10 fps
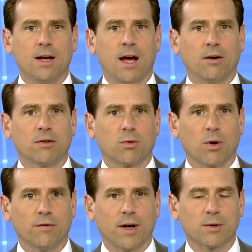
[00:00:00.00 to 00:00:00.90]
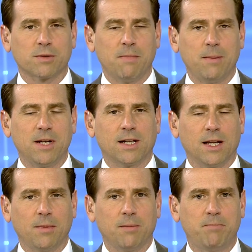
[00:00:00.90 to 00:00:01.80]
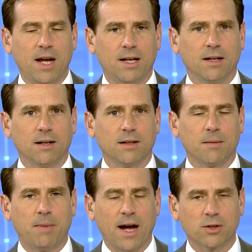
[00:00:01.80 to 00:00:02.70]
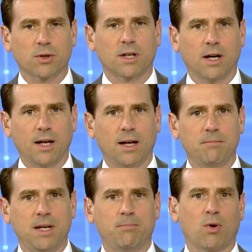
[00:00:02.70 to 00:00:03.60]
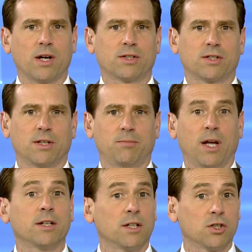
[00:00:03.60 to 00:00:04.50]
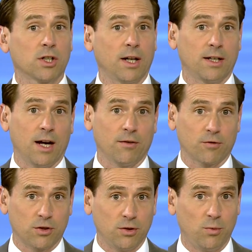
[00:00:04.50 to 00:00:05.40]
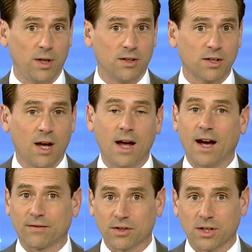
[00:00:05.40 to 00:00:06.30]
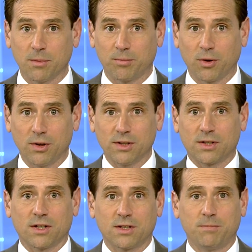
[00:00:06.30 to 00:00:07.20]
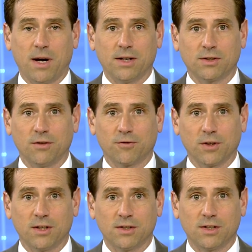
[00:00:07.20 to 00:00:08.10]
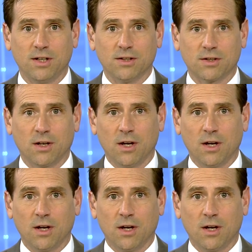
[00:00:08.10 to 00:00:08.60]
Now, coronavirus may be claiming bacon. The Patrick Cudahy meat processing plant is shutting down for two weeks after some employees tested positive for the disease.